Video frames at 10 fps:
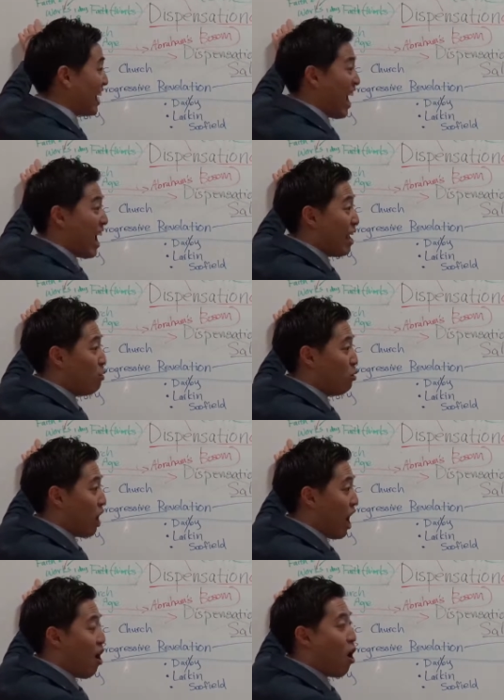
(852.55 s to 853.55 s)
again,
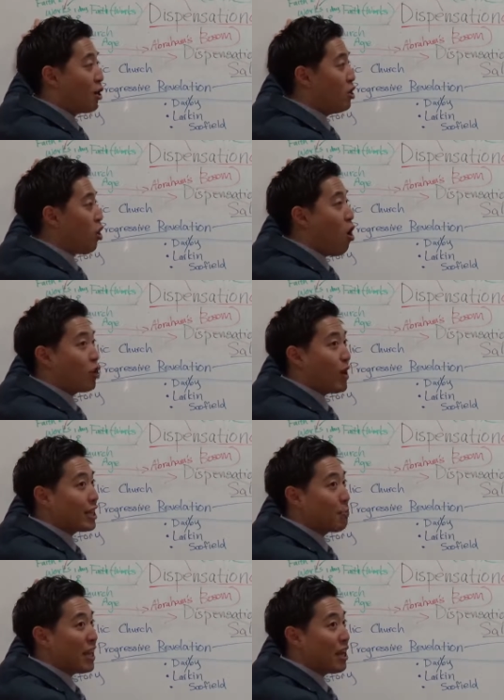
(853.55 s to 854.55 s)
I argued all the way
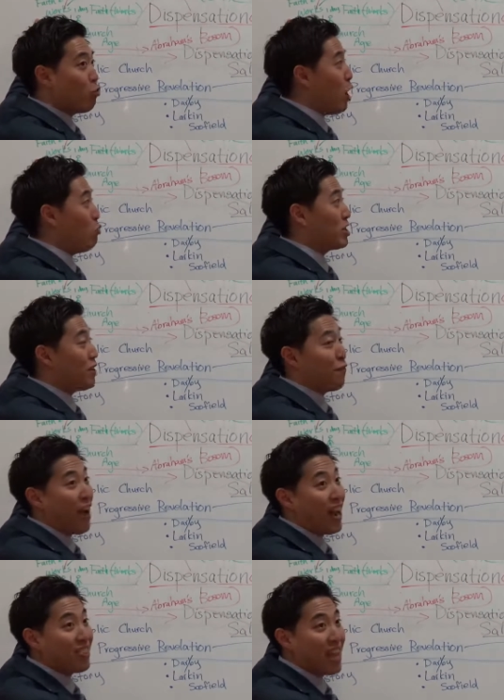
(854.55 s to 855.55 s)
at the beginning, what was the
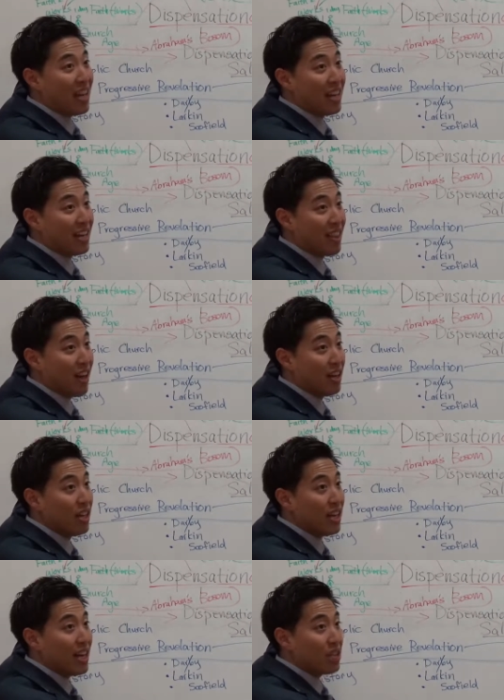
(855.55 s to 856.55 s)
faith then in then?
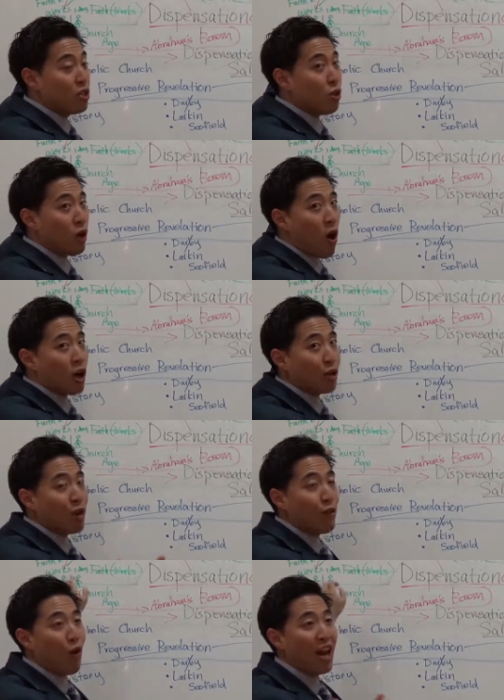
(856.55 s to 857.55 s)
You're
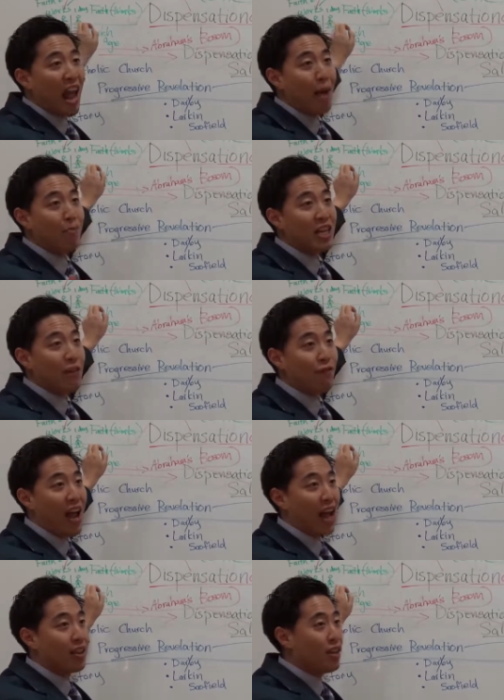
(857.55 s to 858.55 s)
arguing for an empty
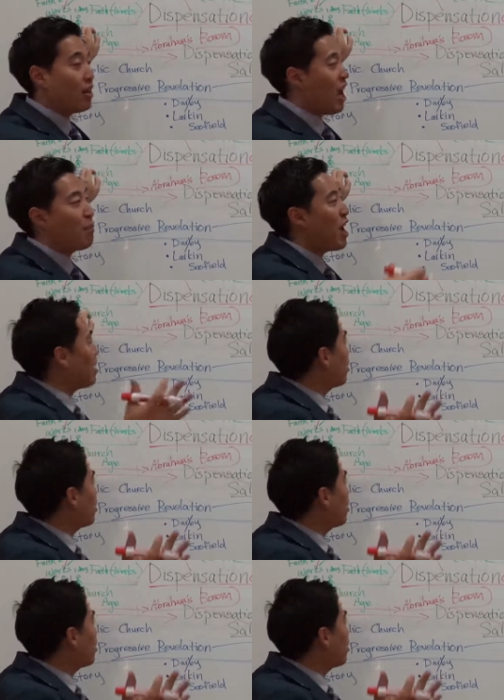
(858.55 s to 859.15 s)
faith. Now, I'm not